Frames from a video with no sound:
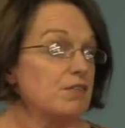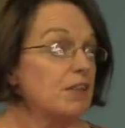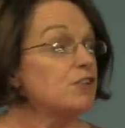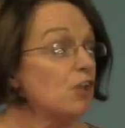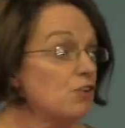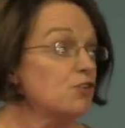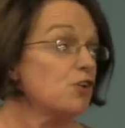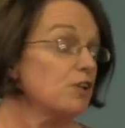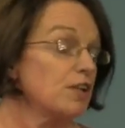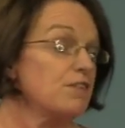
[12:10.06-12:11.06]
a
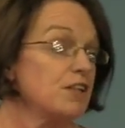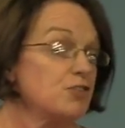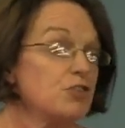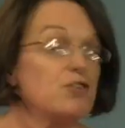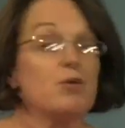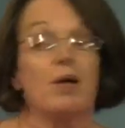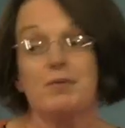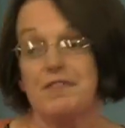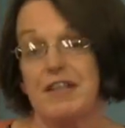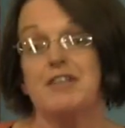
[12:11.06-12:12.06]
Scientology organisation. So I
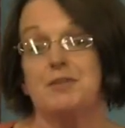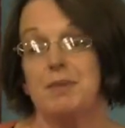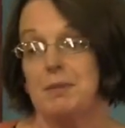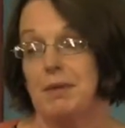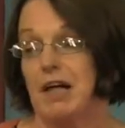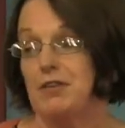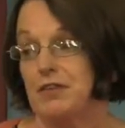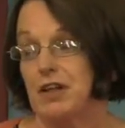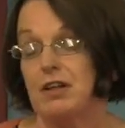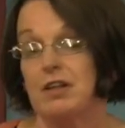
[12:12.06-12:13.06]
would say to people
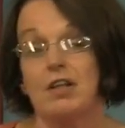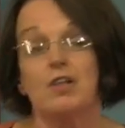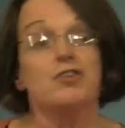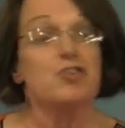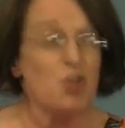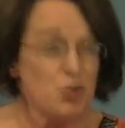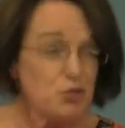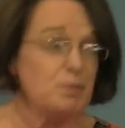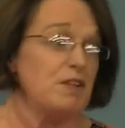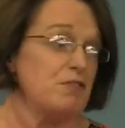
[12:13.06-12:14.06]
out there,
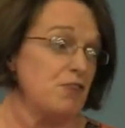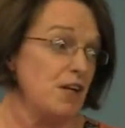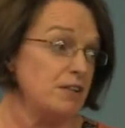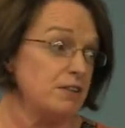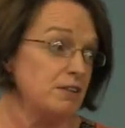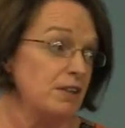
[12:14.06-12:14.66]
don't be afraid.